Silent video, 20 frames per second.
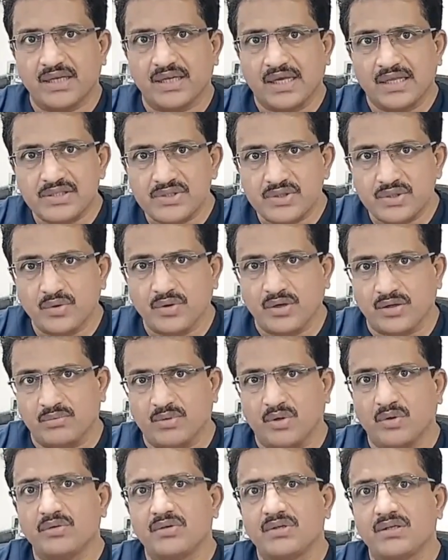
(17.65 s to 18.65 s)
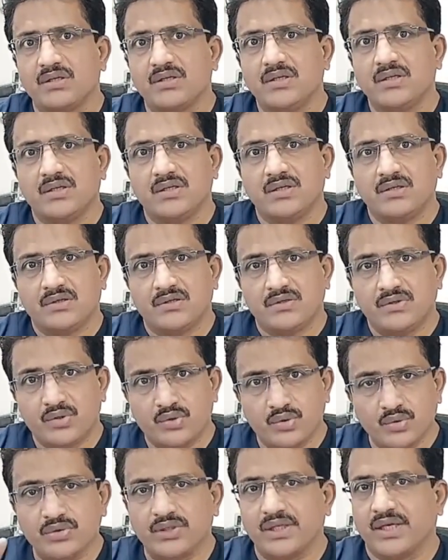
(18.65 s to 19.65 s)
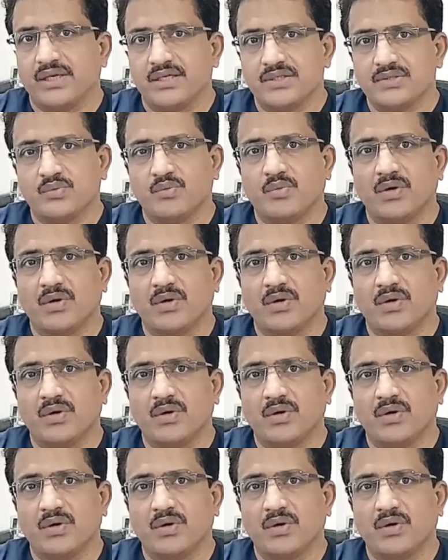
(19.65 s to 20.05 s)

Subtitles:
tells you about two things.